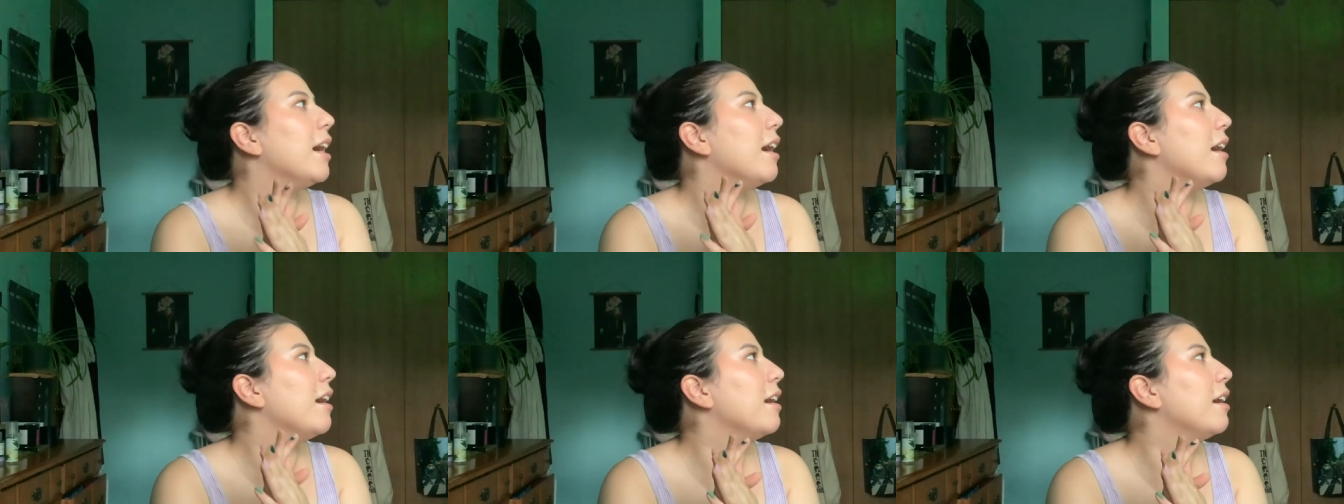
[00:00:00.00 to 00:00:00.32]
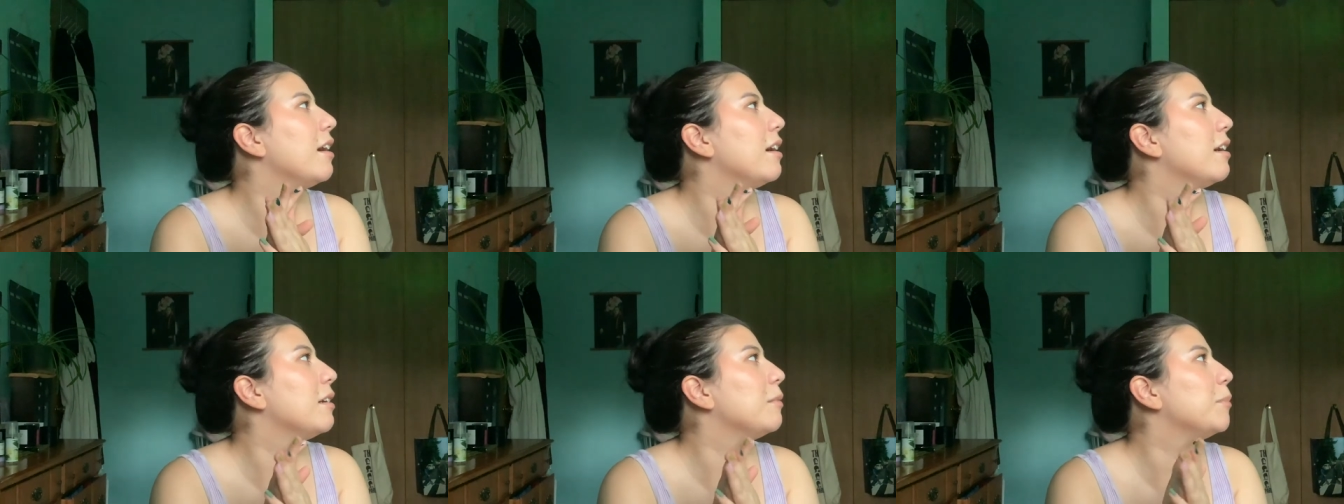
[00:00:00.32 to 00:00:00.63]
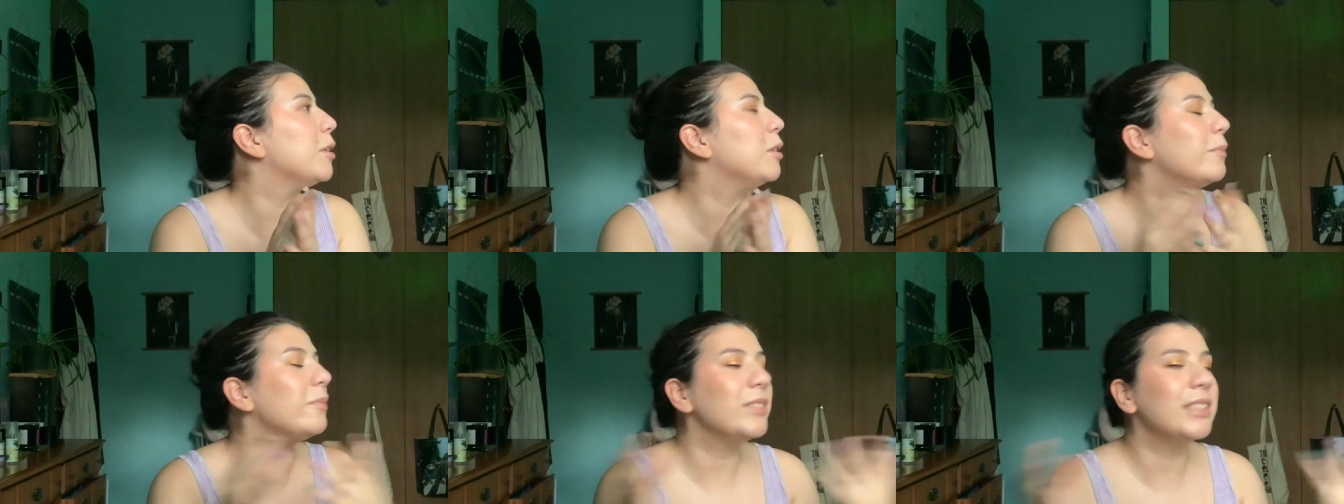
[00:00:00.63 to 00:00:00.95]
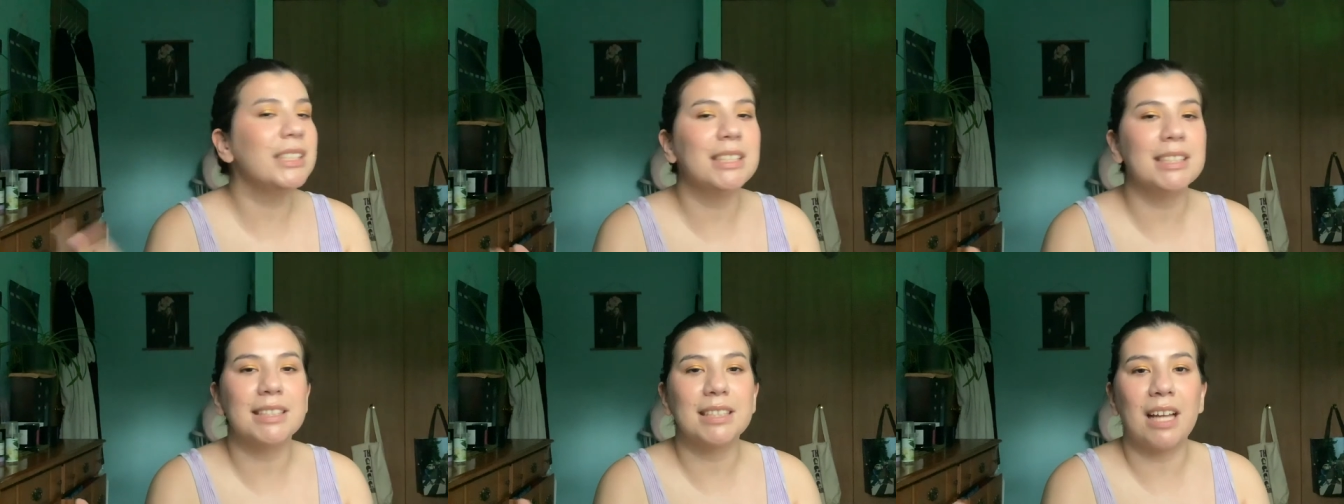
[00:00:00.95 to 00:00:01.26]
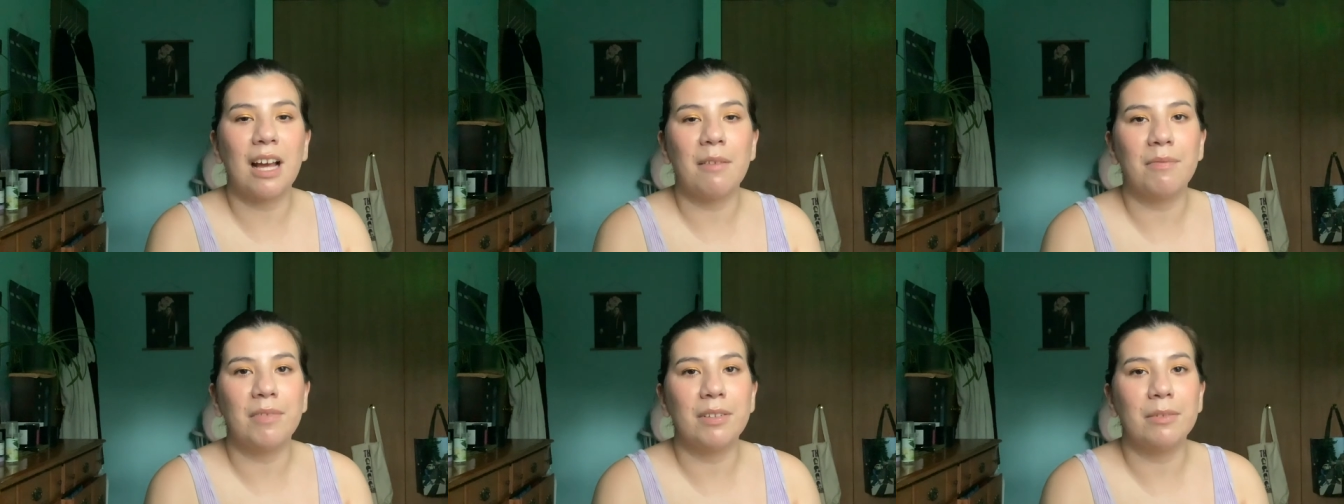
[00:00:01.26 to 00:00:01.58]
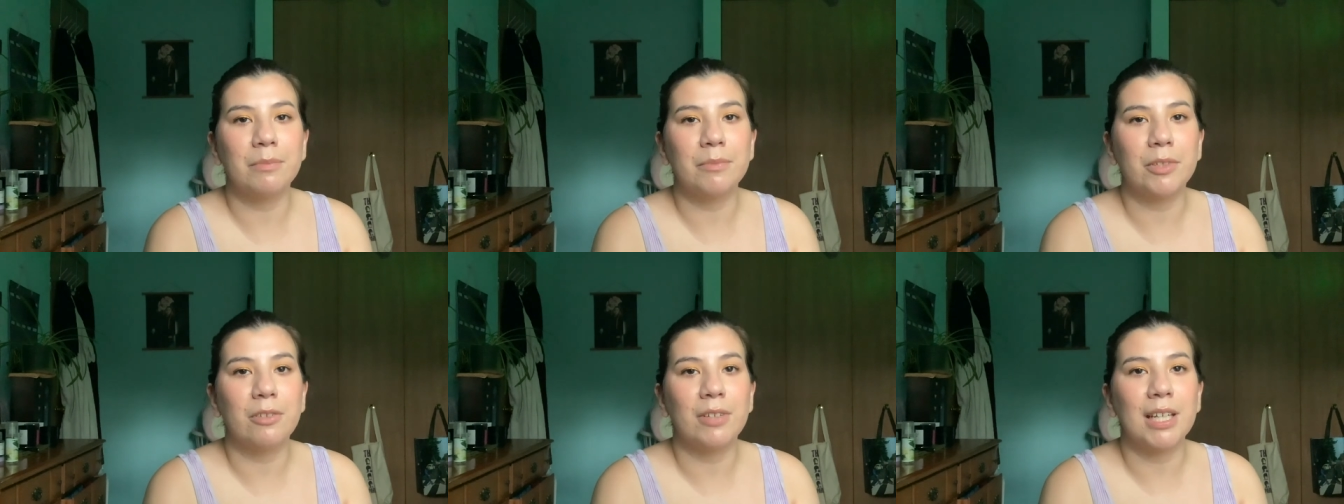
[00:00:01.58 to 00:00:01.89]
Um, hopefully this got
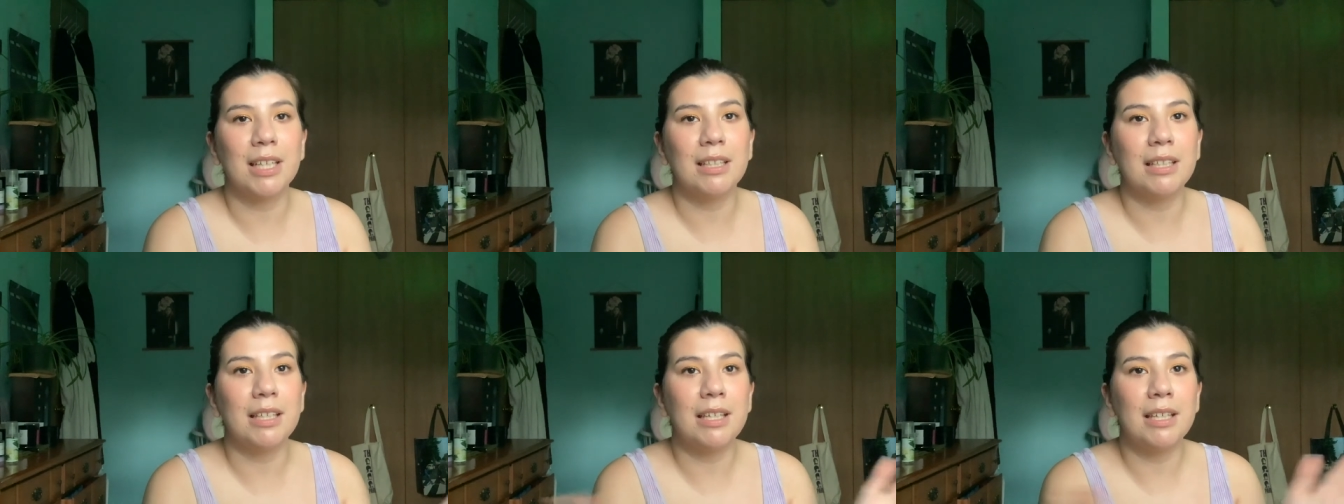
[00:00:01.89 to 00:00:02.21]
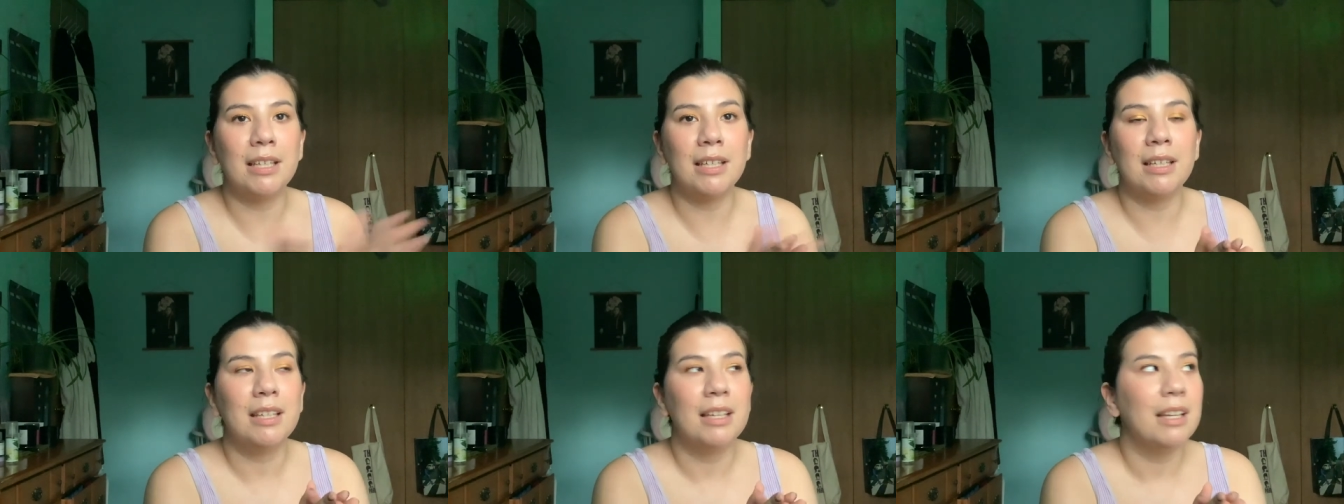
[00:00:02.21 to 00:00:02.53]
filmed correctly.